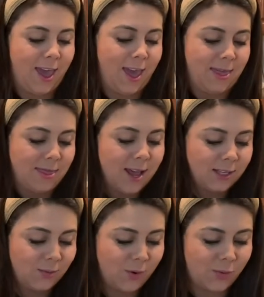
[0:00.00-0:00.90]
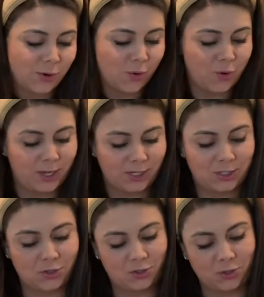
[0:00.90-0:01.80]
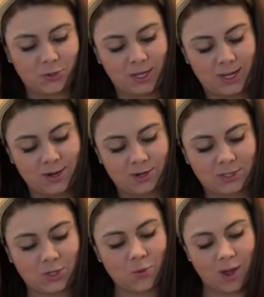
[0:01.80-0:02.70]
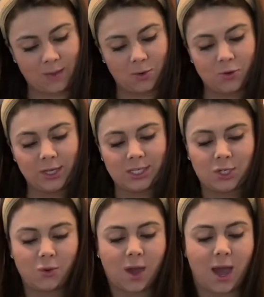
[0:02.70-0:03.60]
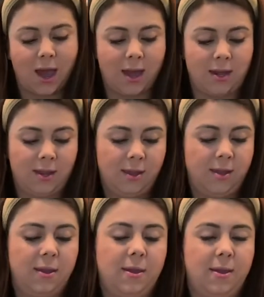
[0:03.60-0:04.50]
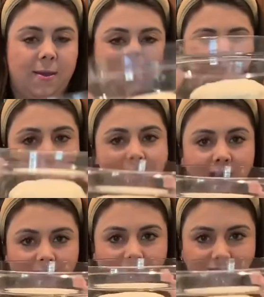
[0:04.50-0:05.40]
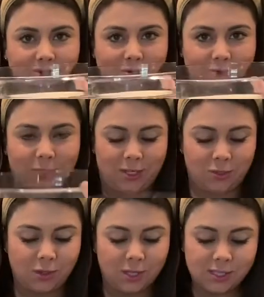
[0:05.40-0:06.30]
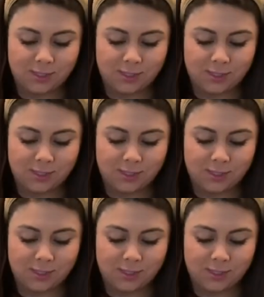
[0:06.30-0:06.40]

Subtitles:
And that's what we're going to do here. So I'm going to add my dough into this